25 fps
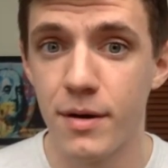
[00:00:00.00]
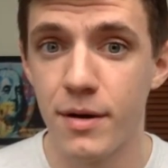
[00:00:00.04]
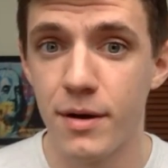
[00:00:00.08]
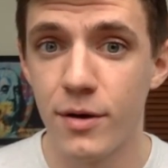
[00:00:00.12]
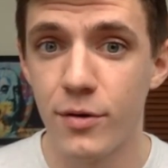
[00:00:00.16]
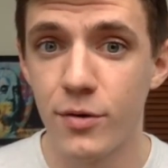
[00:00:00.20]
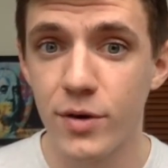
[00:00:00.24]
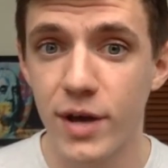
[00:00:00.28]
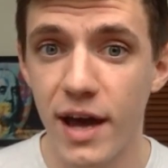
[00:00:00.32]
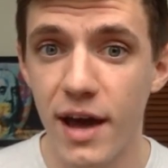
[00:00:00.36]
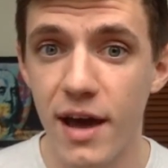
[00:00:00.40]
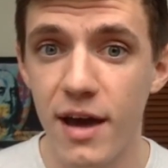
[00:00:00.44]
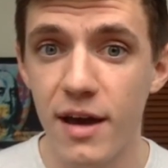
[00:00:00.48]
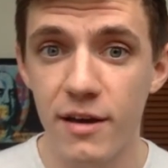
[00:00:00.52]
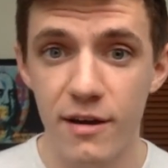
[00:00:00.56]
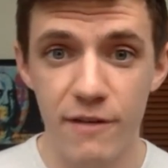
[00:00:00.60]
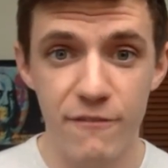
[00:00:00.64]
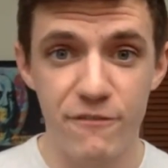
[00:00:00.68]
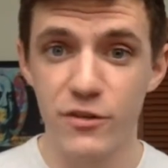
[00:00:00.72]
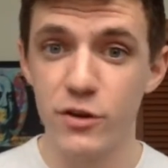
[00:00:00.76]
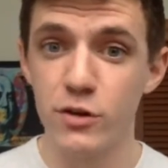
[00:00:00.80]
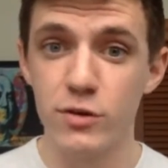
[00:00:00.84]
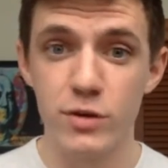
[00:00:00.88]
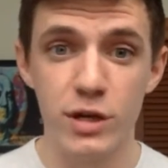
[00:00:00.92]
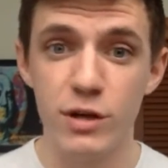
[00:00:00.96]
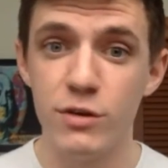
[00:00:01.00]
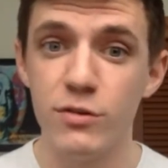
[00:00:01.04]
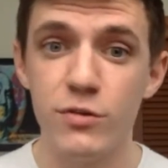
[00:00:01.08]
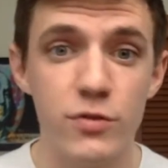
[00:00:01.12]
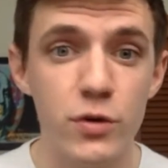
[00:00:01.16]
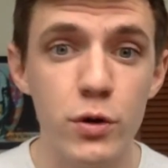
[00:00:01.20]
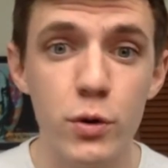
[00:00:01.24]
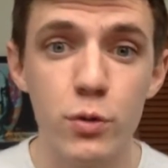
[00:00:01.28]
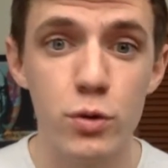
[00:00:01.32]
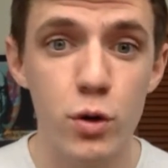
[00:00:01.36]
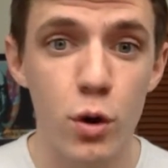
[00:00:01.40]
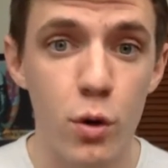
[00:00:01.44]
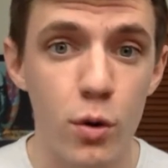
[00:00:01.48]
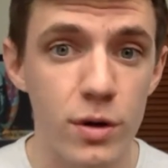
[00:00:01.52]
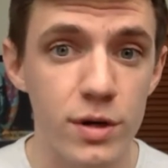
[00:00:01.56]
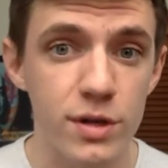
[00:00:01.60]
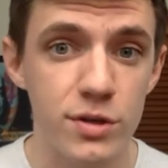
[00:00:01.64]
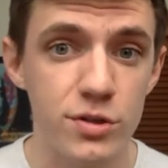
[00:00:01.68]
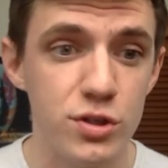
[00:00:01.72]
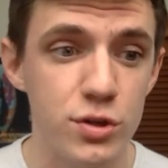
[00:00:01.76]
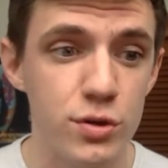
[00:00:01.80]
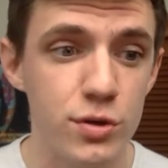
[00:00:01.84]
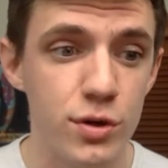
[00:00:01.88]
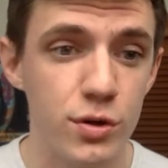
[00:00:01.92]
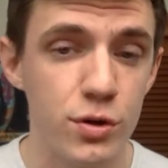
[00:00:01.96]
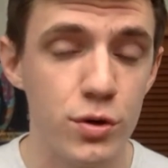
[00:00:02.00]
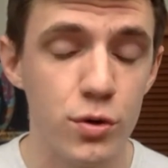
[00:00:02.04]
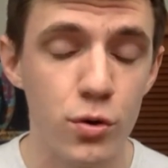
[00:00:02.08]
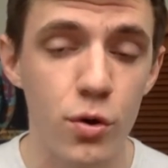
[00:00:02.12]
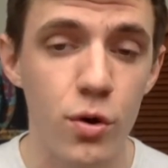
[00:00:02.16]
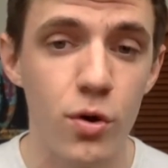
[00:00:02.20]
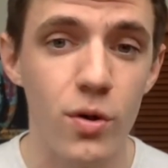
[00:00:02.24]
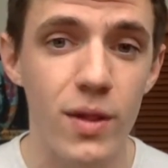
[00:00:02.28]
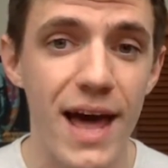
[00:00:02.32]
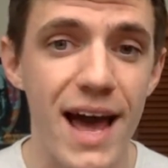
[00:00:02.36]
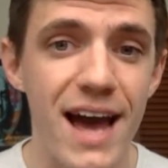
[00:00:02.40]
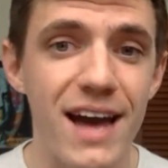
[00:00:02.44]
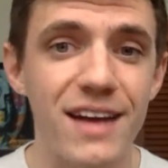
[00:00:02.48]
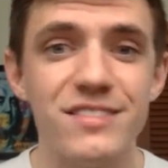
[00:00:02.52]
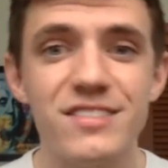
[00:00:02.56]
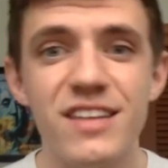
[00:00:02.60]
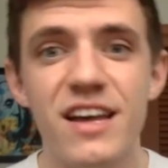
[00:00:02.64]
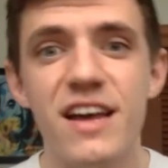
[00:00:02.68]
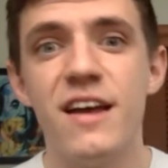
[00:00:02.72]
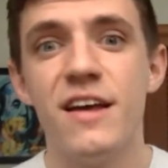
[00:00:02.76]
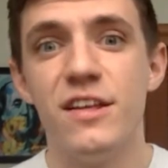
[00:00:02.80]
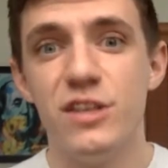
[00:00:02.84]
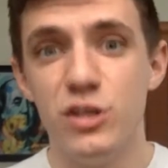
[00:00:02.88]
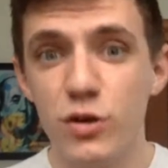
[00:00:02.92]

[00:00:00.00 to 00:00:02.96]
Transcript: Okay? If you don't want to do your Google ads,